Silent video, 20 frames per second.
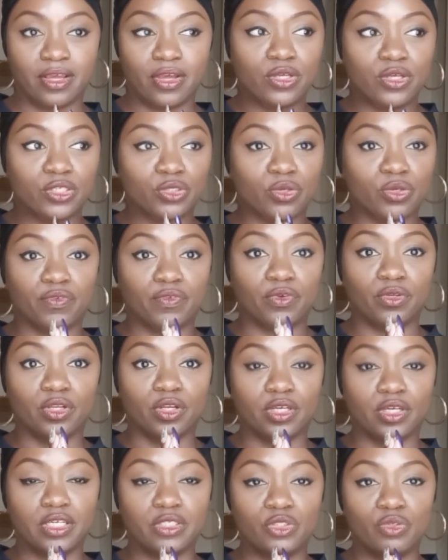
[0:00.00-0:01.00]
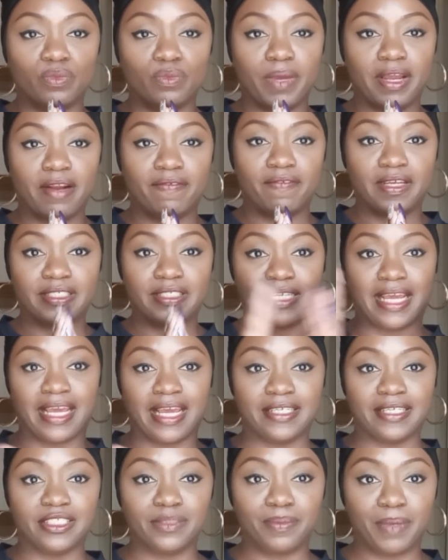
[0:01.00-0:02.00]
So if you're looking to manifest an
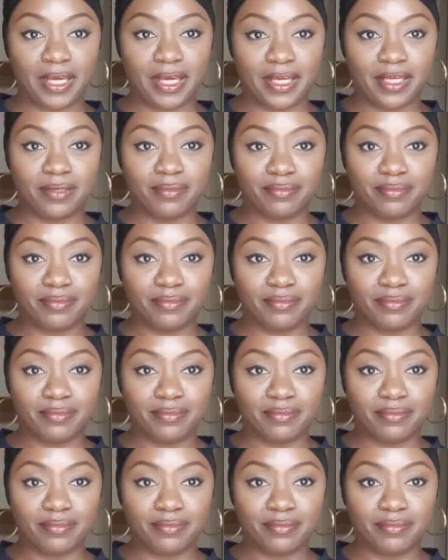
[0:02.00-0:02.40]
S P,